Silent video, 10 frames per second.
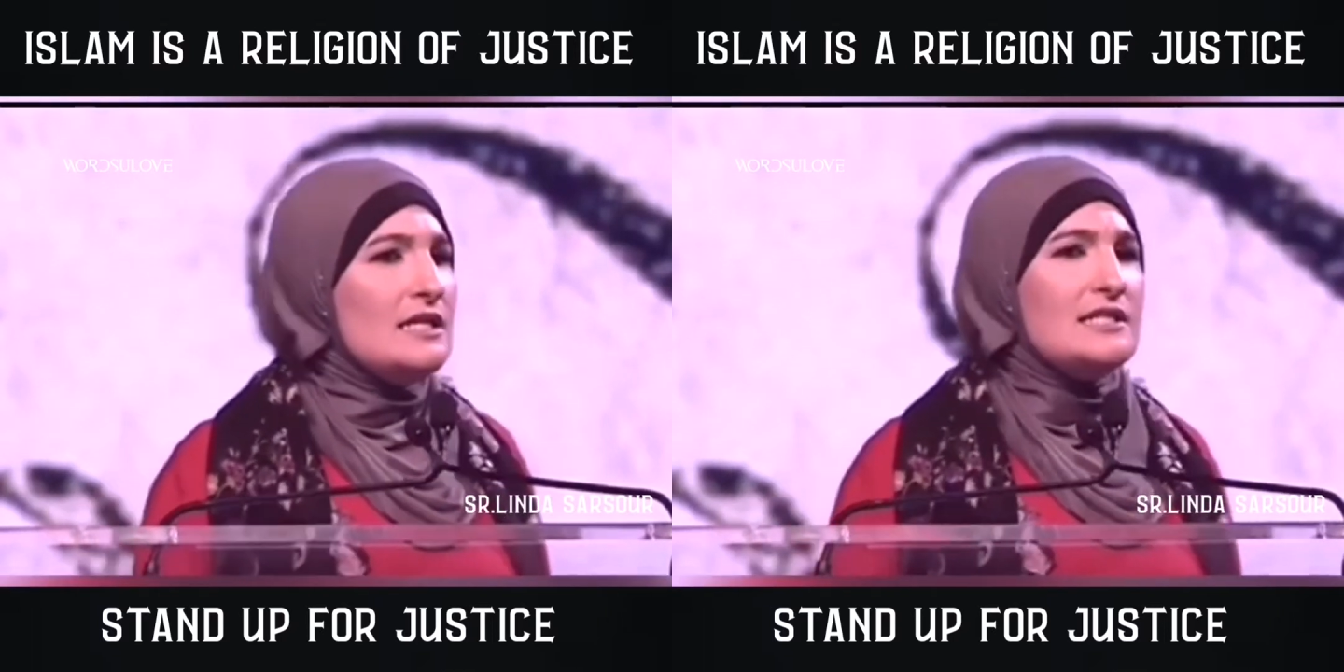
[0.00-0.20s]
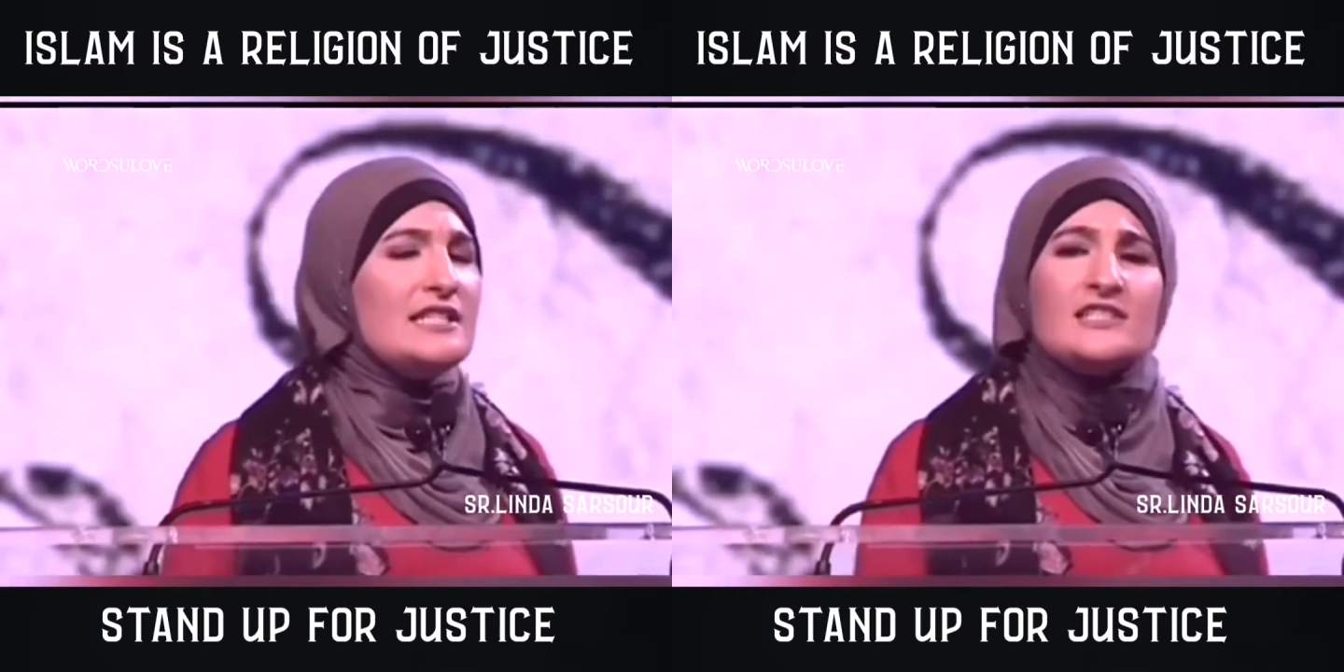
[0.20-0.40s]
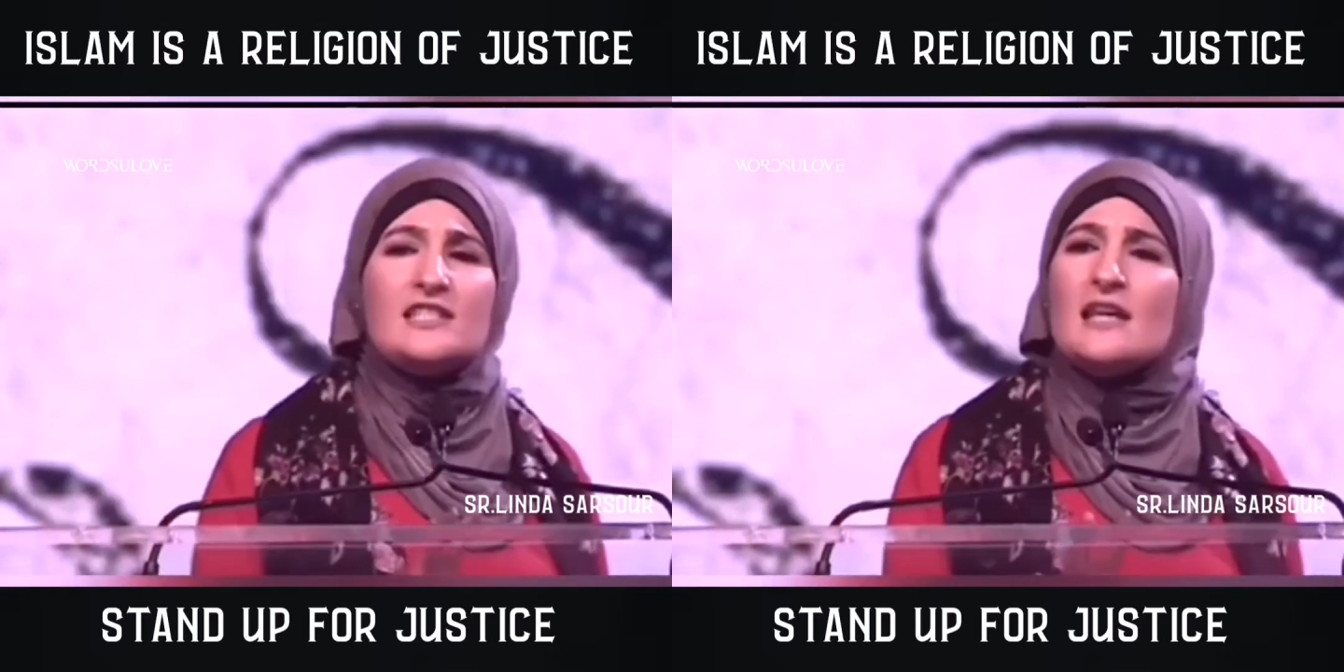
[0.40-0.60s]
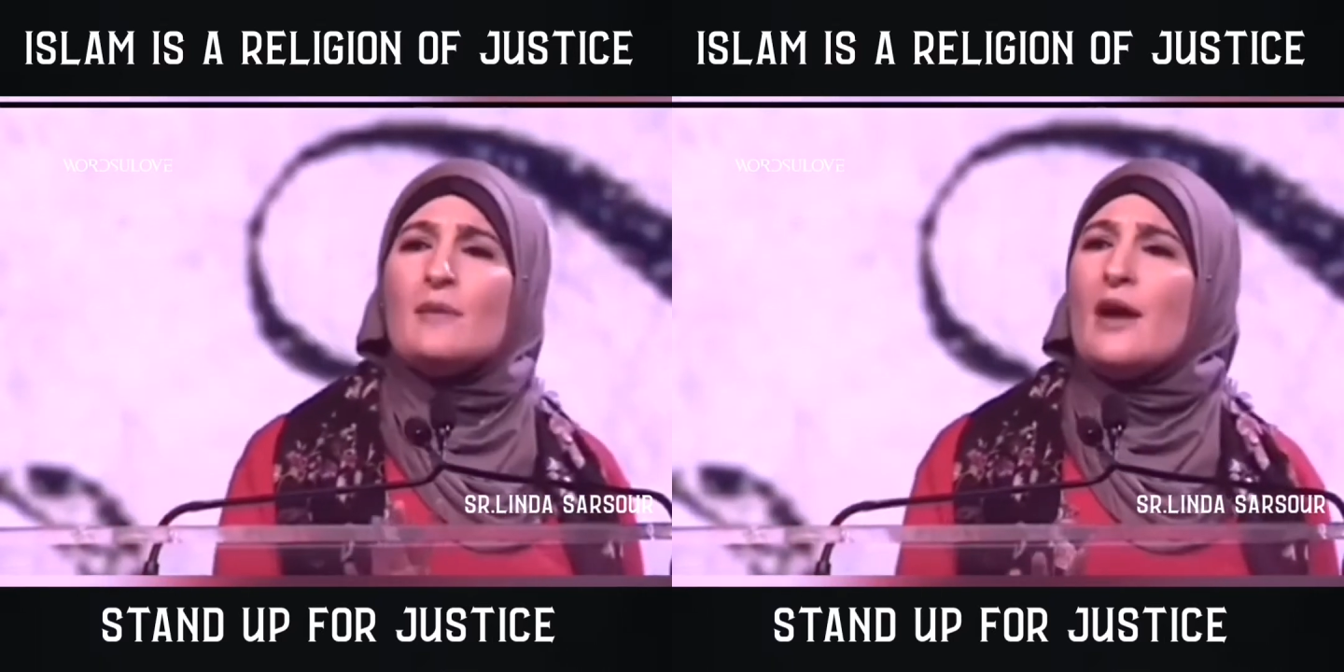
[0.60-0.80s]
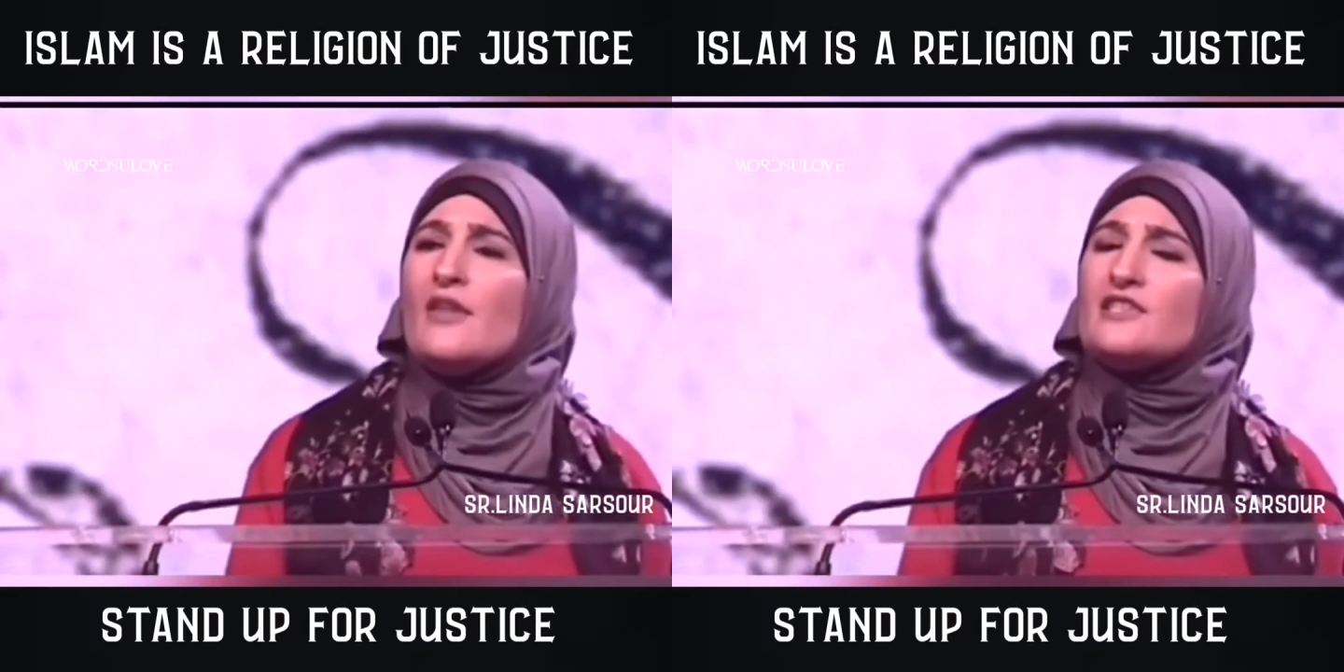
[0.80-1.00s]
Sisters
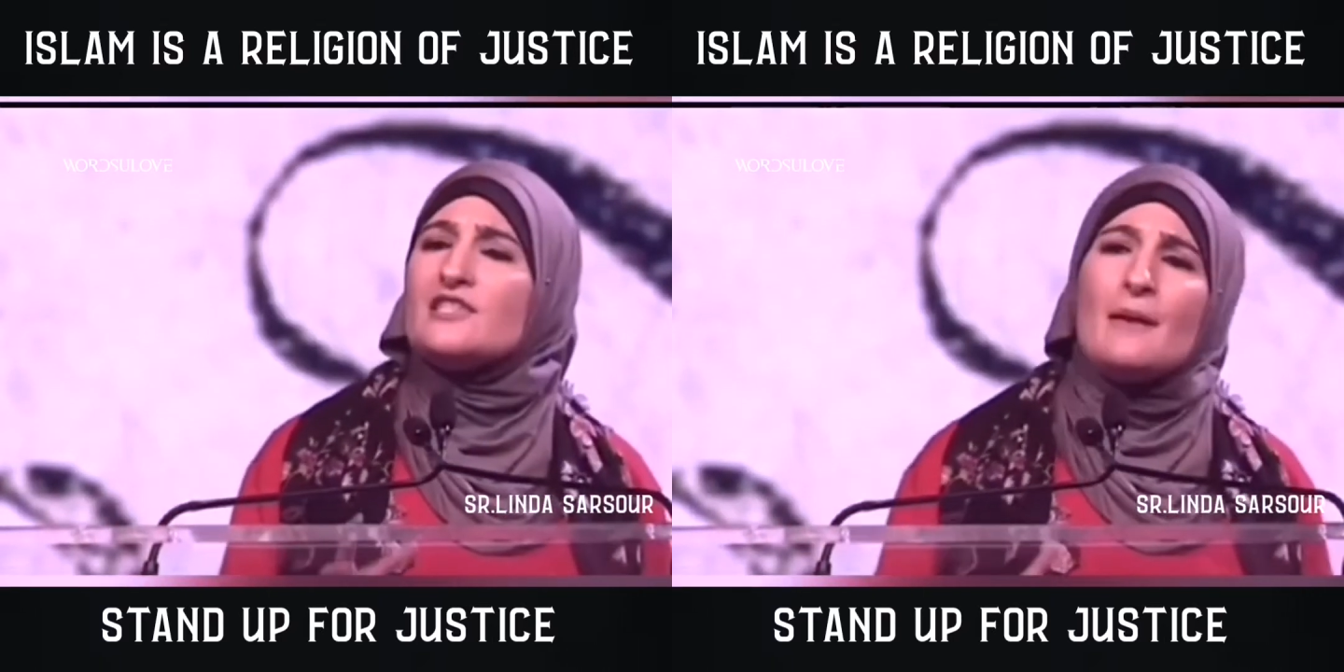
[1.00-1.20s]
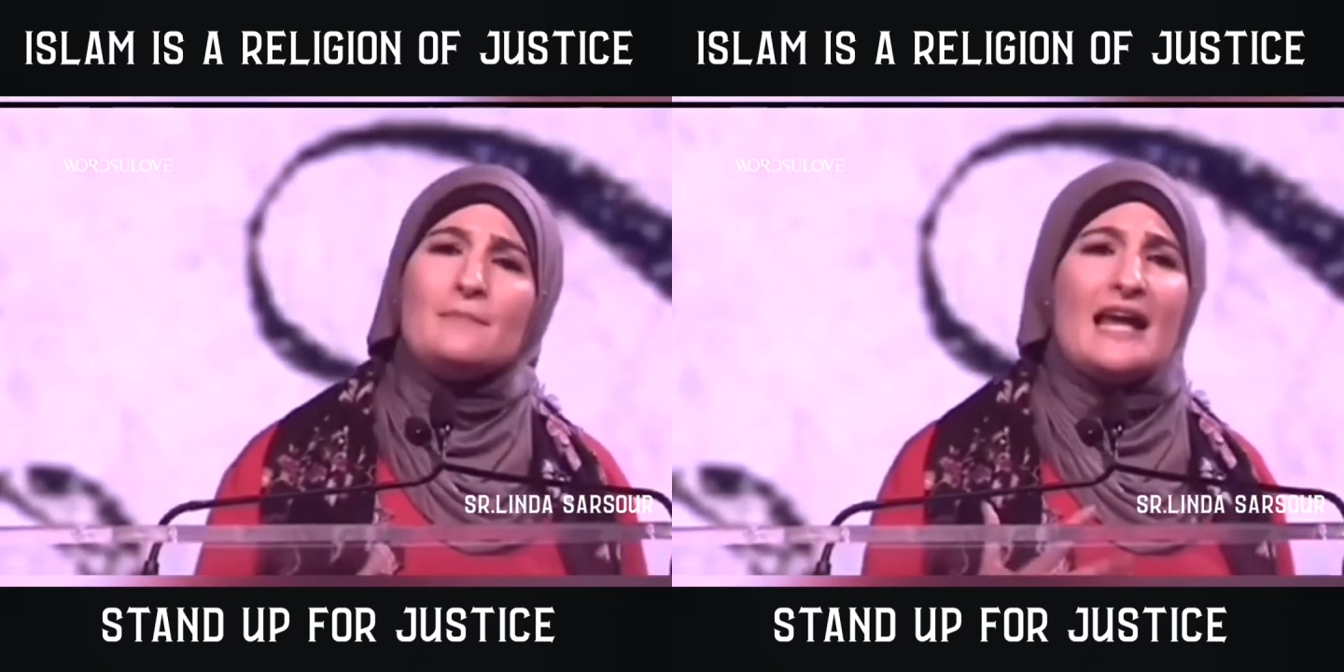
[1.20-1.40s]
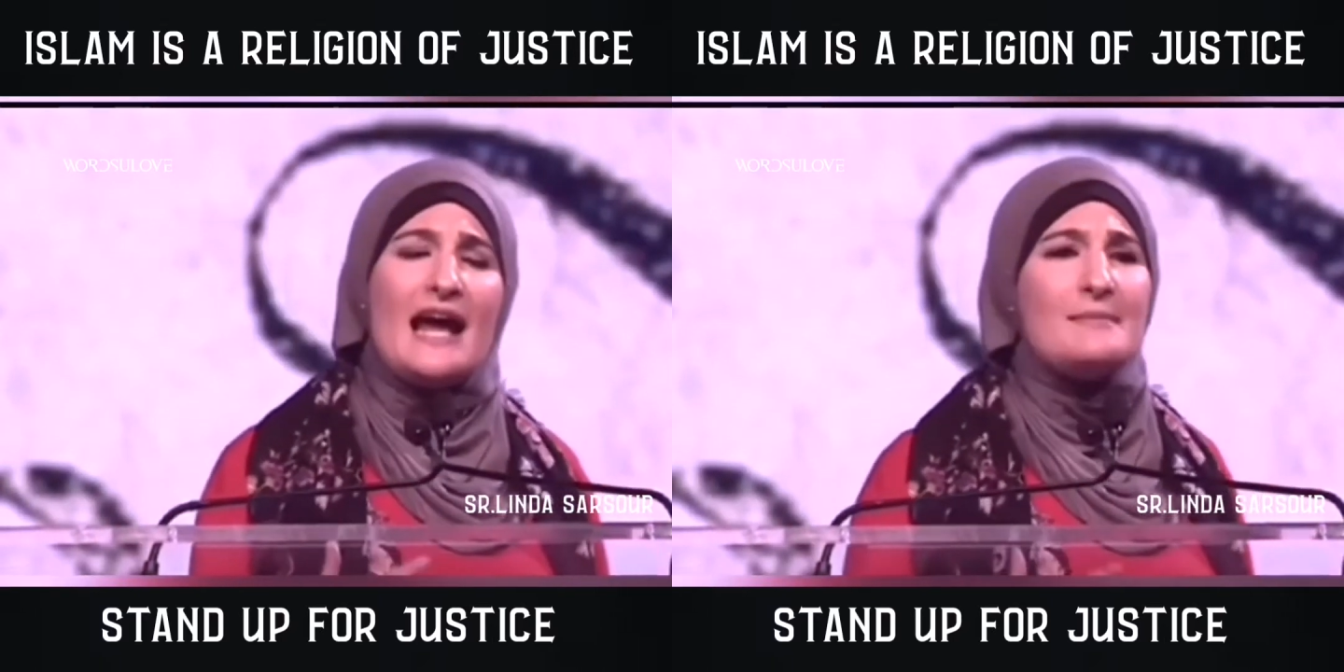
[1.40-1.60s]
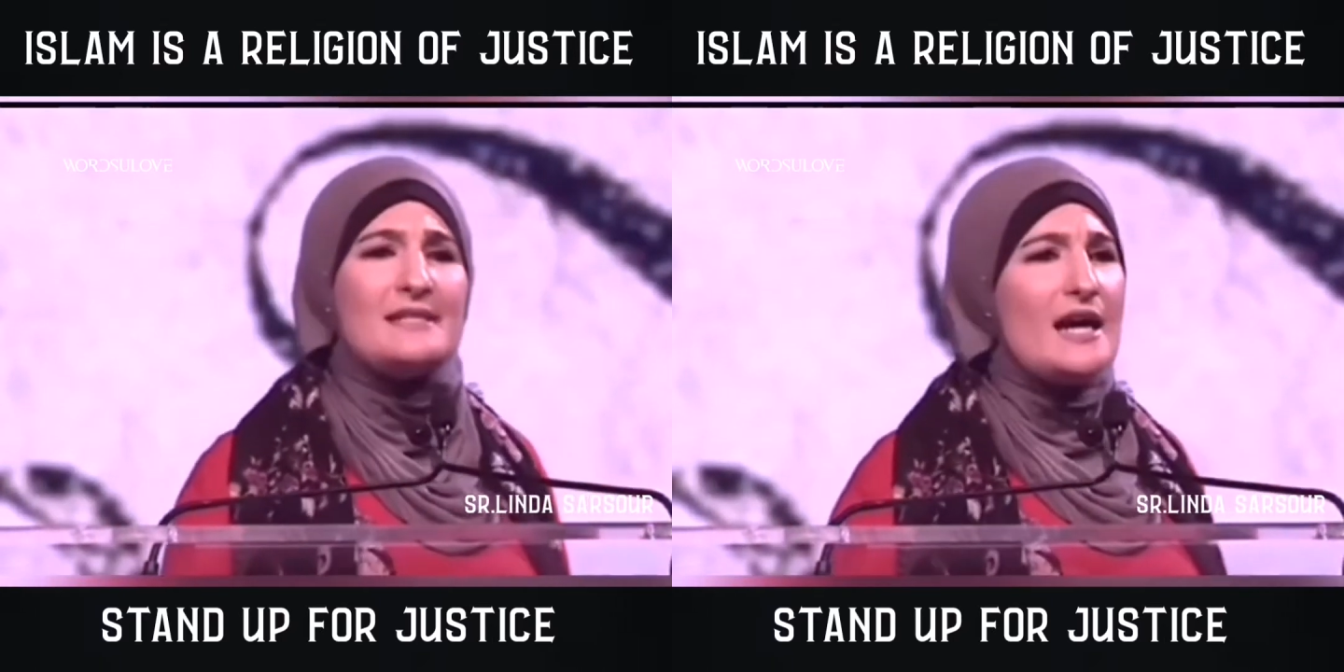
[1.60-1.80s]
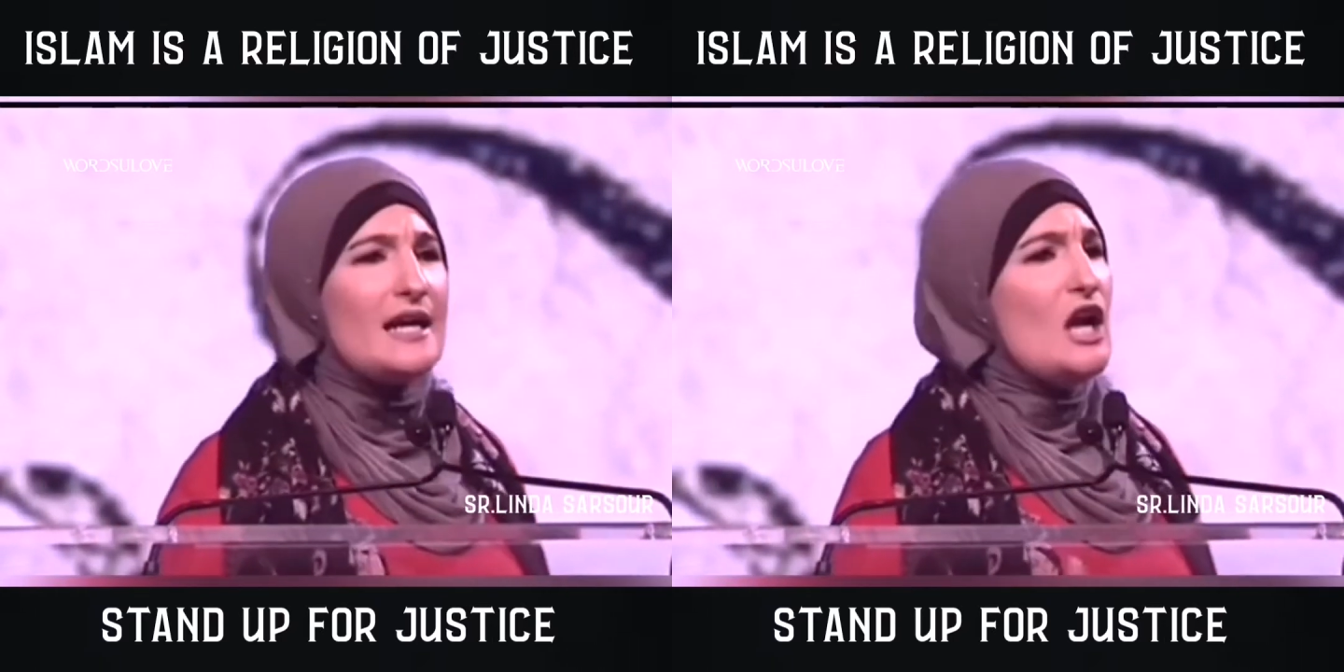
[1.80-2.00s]
and brothers,
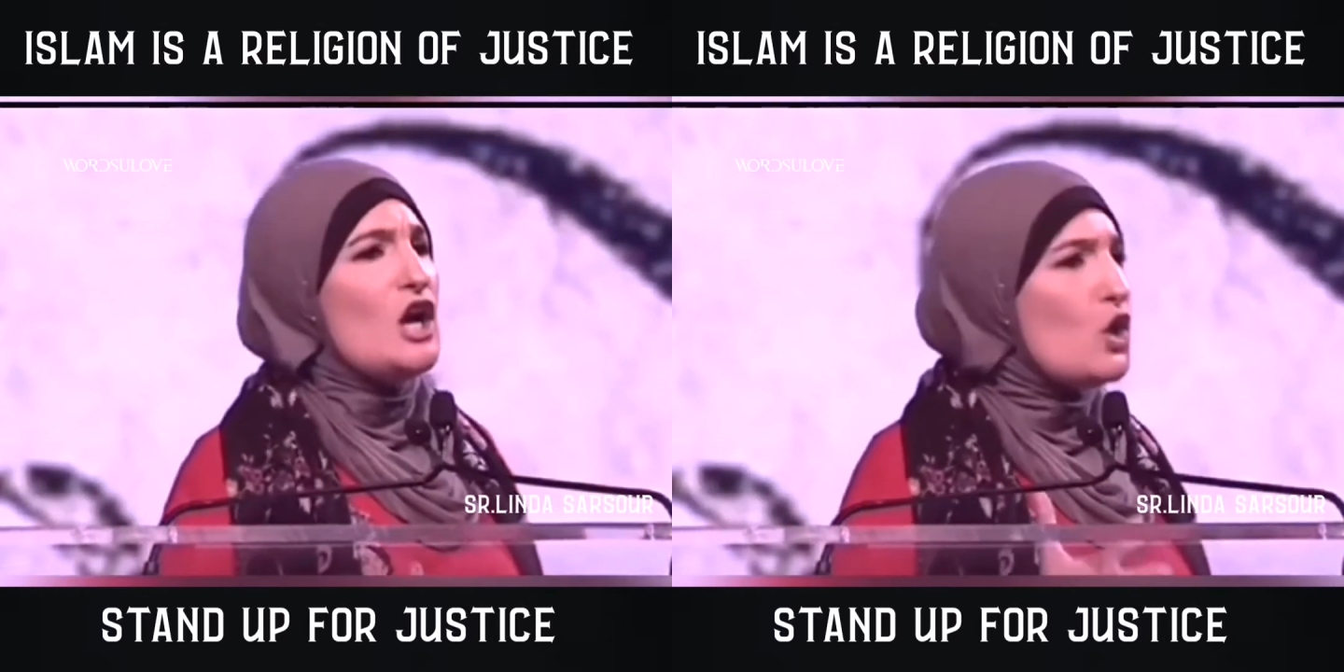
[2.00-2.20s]
sometimes I